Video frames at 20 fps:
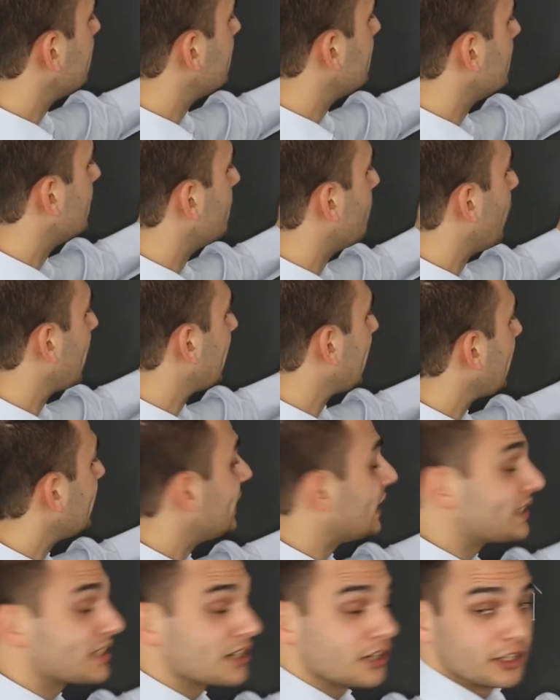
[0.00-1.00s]
the
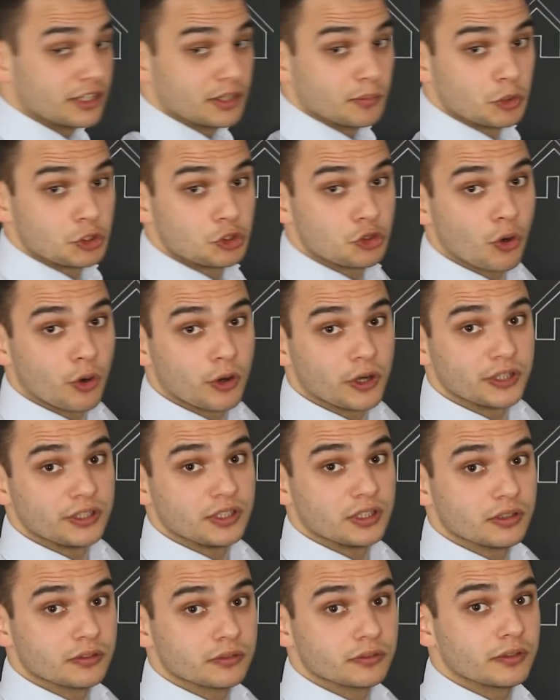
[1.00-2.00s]
magnetics are the
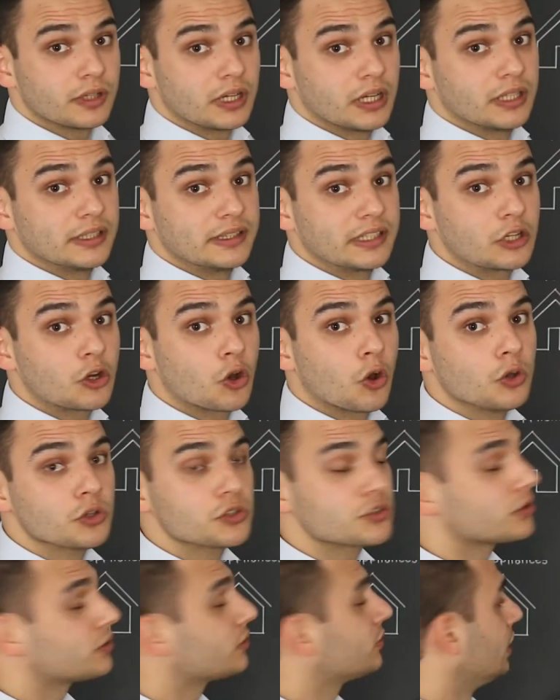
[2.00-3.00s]
majority of the
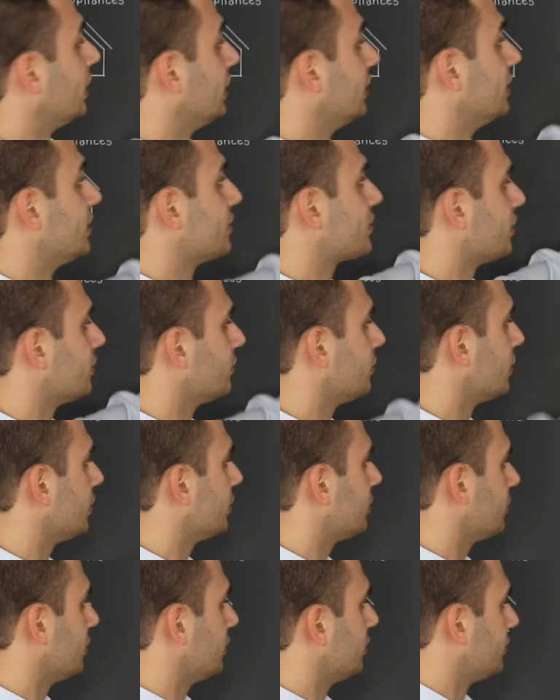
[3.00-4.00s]
cost in this
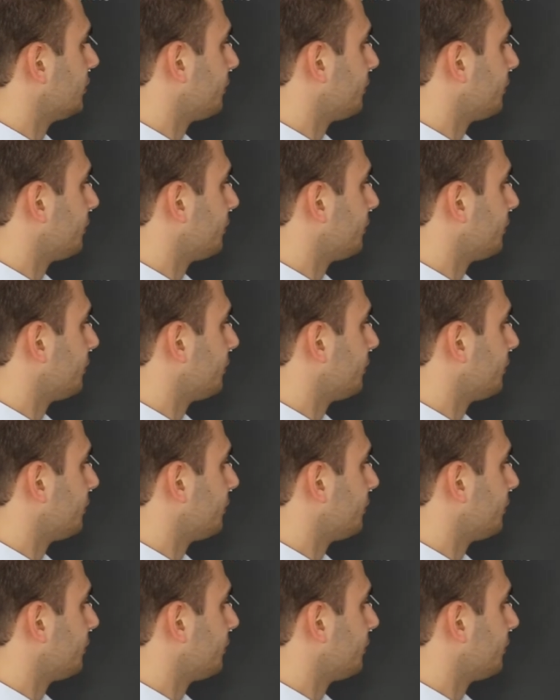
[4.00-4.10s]
converter.